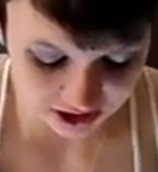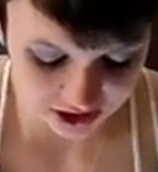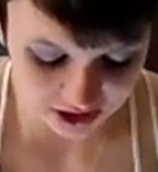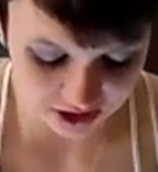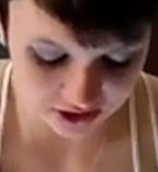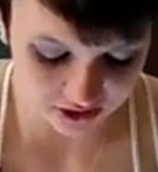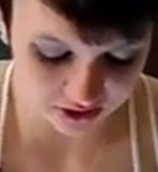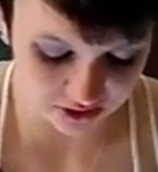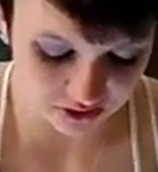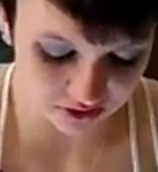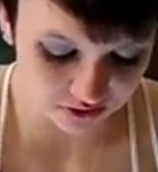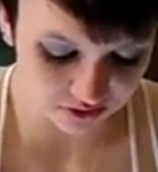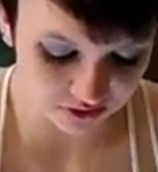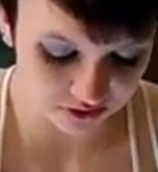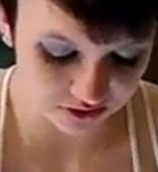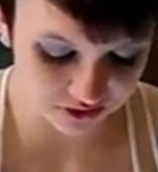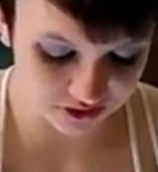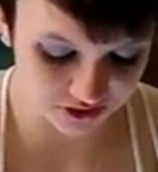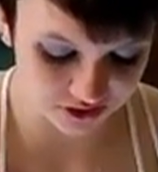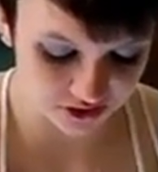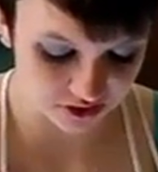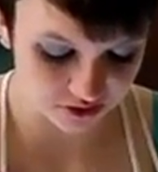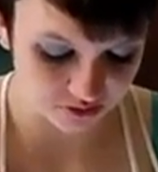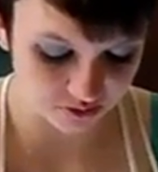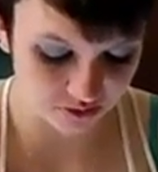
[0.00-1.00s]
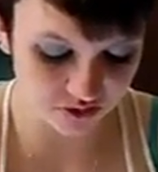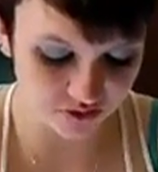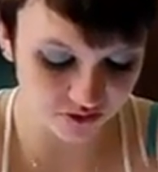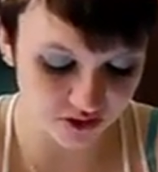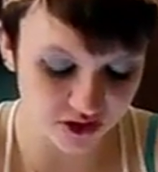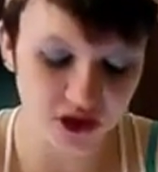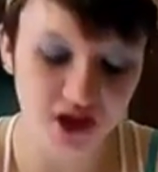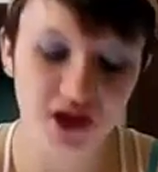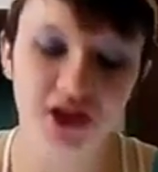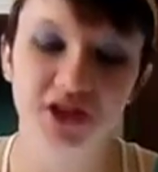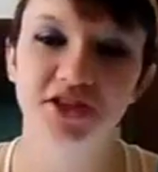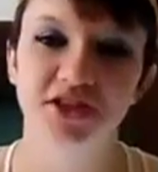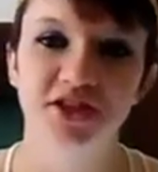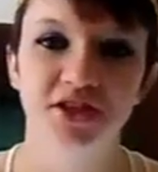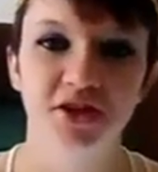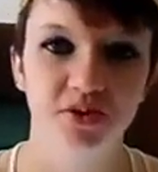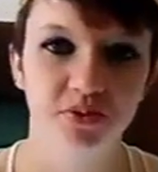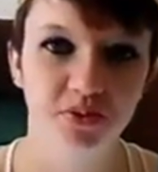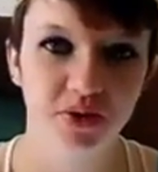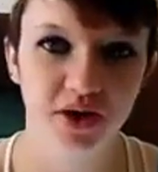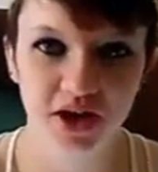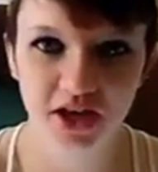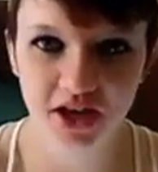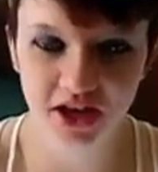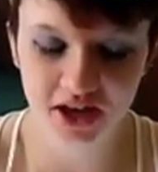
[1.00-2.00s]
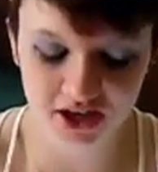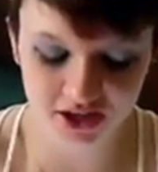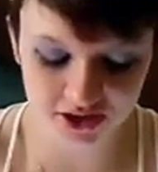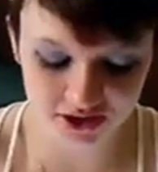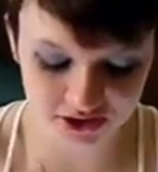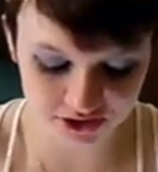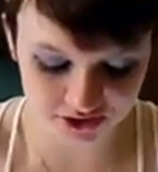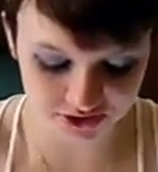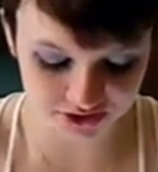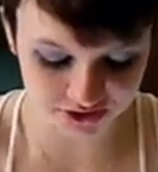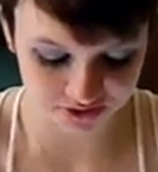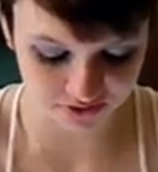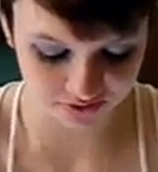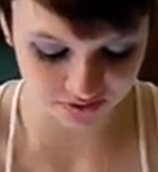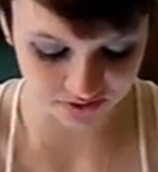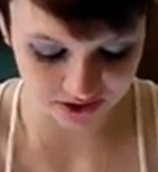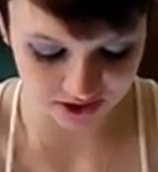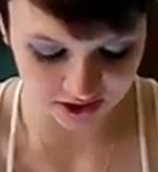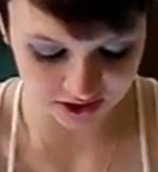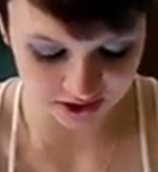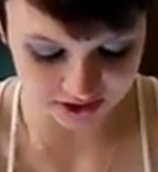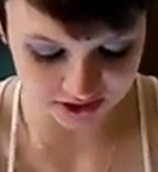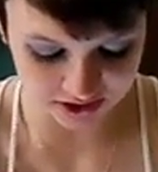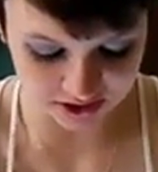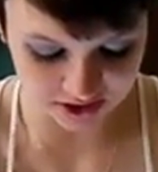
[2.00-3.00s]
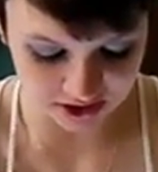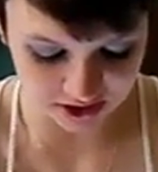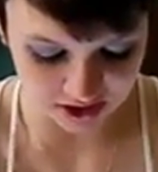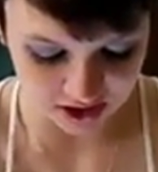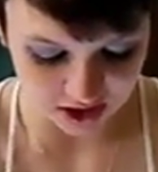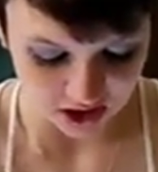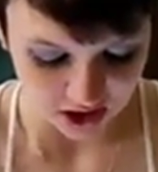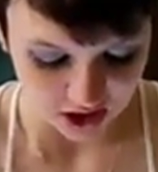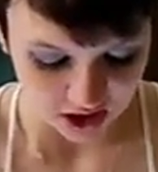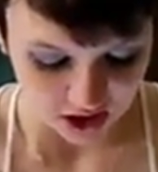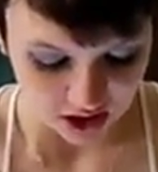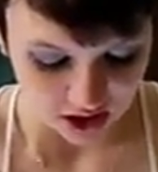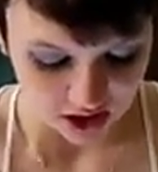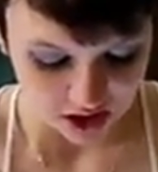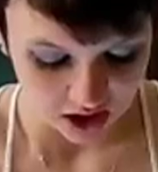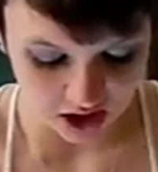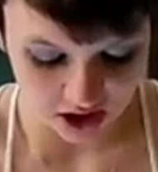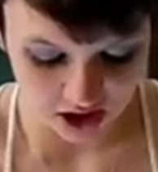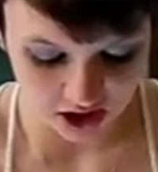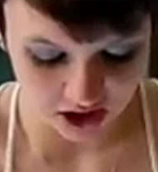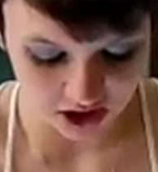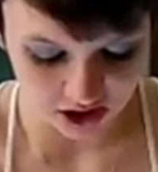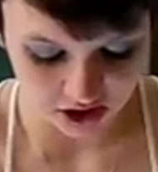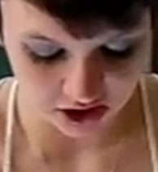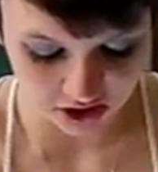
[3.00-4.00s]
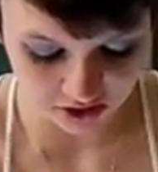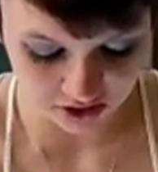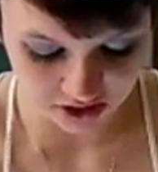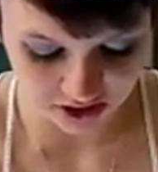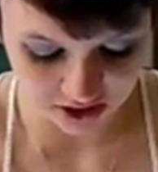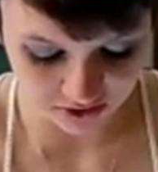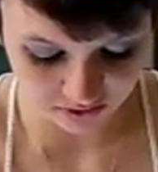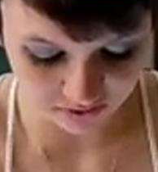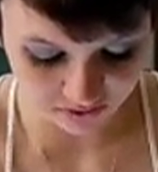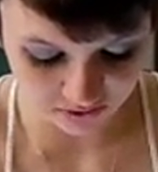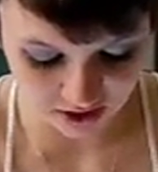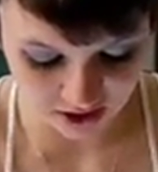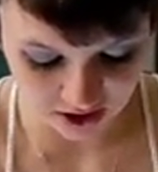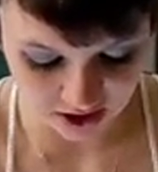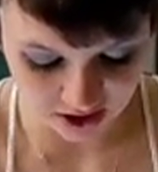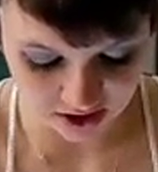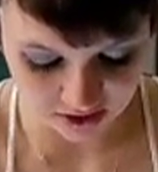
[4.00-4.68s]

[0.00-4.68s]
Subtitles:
And so moving on to what age is affected, 3 to